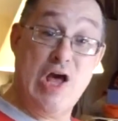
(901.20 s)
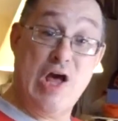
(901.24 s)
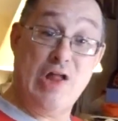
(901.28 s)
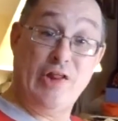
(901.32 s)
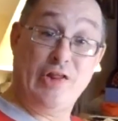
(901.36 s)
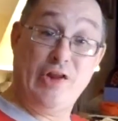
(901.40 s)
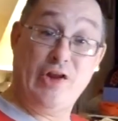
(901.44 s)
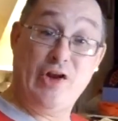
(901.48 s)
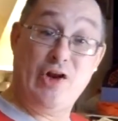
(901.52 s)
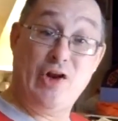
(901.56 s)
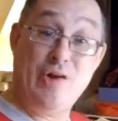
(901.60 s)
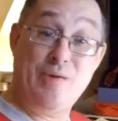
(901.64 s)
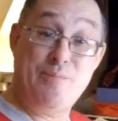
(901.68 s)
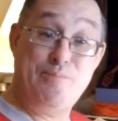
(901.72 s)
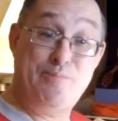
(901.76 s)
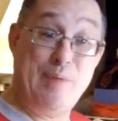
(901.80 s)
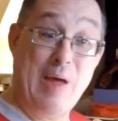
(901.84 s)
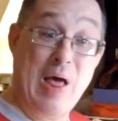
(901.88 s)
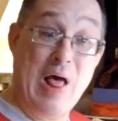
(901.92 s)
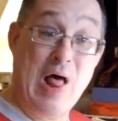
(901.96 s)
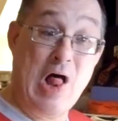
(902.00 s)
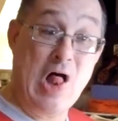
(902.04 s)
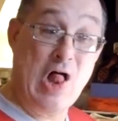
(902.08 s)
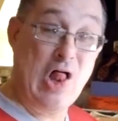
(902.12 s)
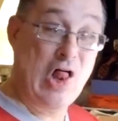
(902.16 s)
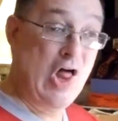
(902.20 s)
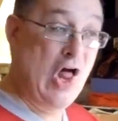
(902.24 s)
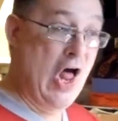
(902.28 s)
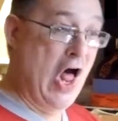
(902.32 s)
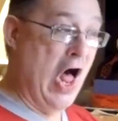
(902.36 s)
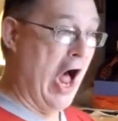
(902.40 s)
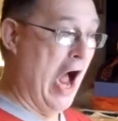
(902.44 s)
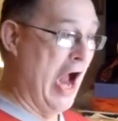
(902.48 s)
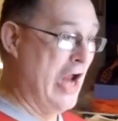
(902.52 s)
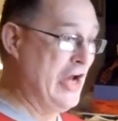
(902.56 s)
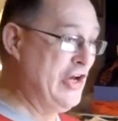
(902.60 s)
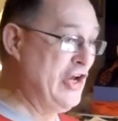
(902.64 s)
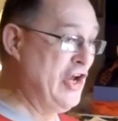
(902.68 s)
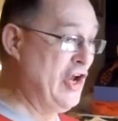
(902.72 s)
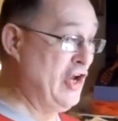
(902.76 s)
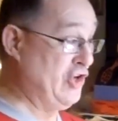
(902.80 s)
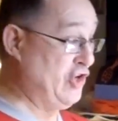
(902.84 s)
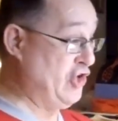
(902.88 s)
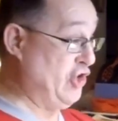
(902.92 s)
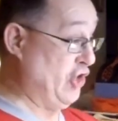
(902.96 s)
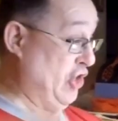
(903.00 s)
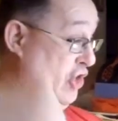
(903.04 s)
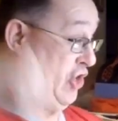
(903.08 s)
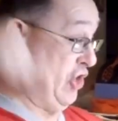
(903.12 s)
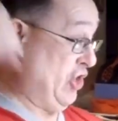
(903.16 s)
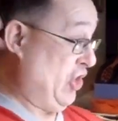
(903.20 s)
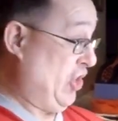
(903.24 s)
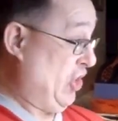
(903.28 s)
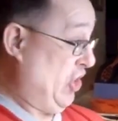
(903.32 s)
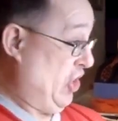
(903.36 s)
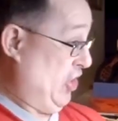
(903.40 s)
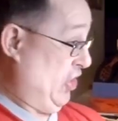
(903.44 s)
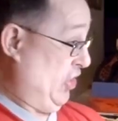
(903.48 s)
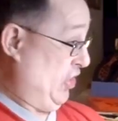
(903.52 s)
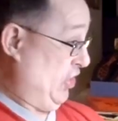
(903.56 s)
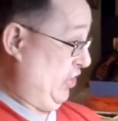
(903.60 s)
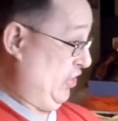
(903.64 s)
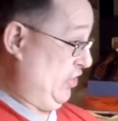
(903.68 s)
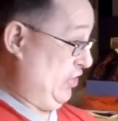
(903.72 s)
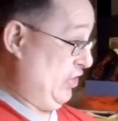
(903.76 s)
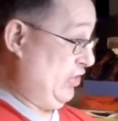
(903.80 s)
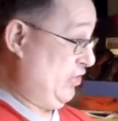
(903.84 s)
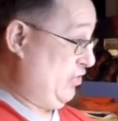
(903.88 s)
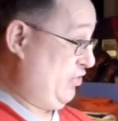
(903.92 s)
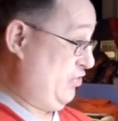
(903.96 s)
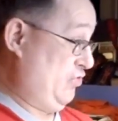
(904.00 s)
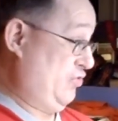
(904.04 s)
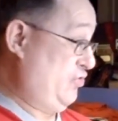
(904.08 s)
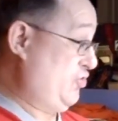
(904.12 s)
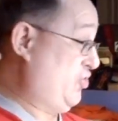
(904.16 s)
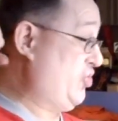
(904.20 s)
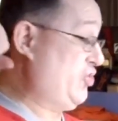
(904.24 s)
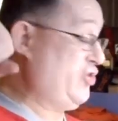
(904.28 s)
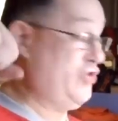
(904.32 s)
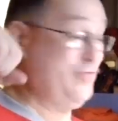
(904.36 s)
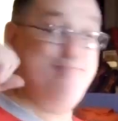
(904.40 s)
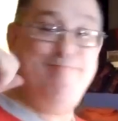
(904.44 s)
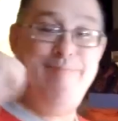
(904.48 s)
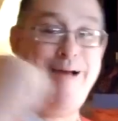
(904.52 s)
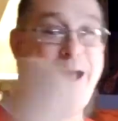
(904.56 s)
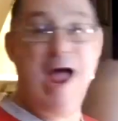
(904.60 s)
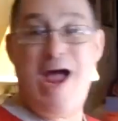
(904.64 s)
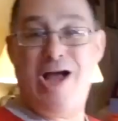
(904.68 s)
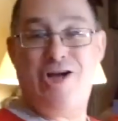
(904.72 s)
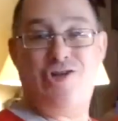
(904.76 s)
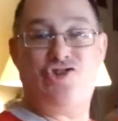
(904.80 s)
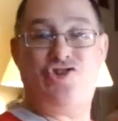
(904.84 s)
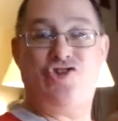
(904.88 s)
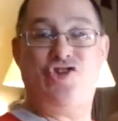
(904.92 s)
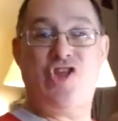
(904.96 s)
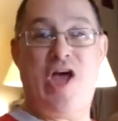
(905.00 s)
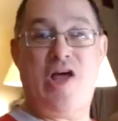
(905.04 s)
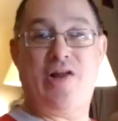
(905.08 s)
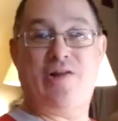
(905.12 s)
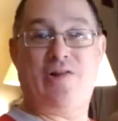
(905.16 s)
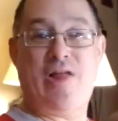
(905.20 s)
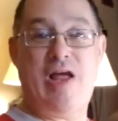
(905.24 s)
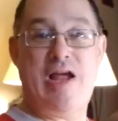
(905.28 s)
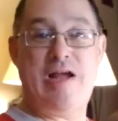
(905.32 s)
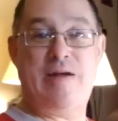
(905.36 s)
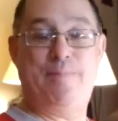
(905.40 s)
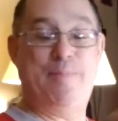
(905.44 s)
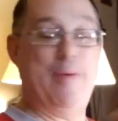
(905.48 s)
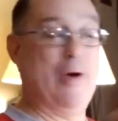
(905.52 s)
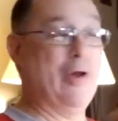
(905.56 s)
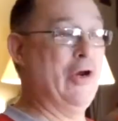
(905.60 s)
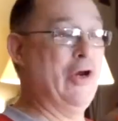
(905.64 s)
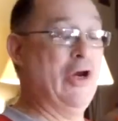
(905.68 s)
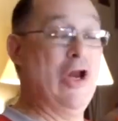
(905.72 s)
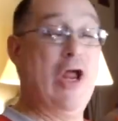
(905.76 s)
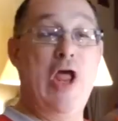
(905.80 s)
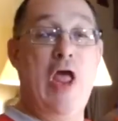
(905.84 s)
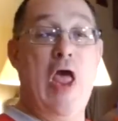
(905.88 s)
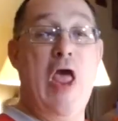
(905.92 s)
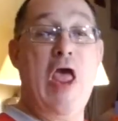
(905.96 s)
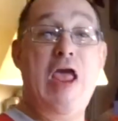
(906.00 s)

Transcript: that little bell? I need you to smash that like button.